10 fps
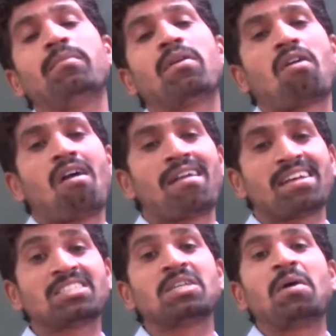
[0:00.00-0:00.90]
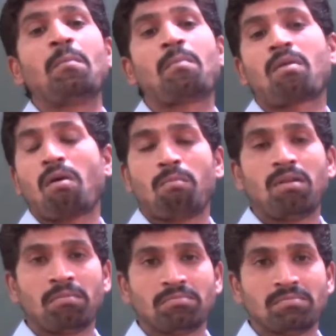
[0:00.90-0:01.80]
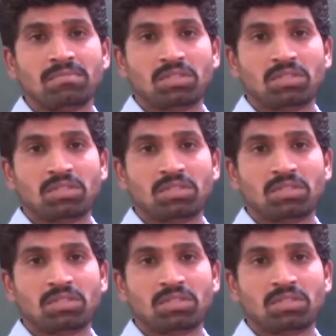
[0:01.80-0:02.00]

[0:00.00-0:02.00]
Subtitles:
be called as problem.